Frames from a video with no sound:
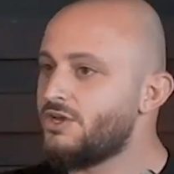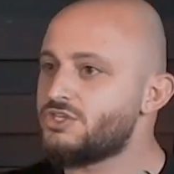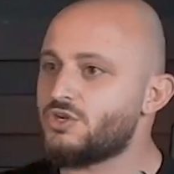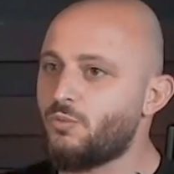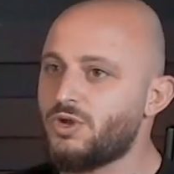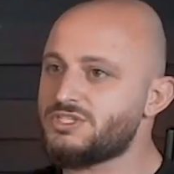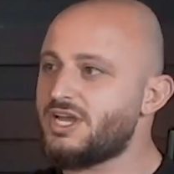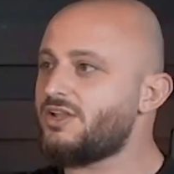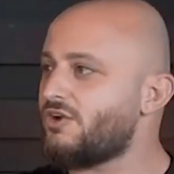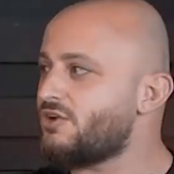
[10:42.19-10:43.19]
So once
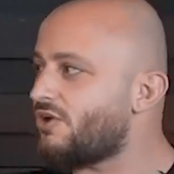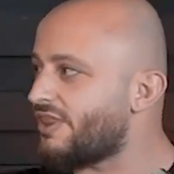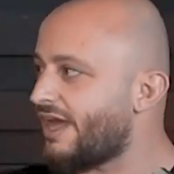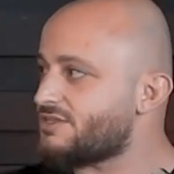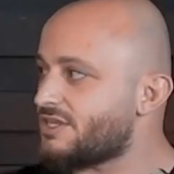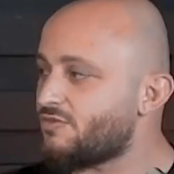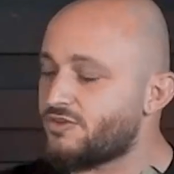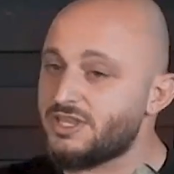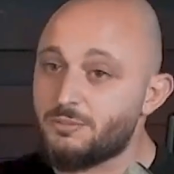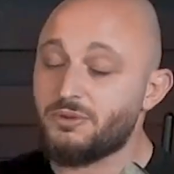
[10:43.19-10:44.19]
I learned all that stuff
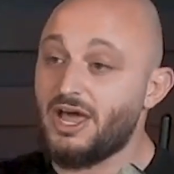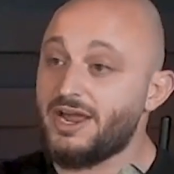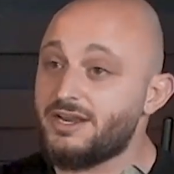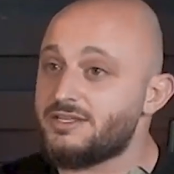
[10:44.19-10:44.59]
and then applied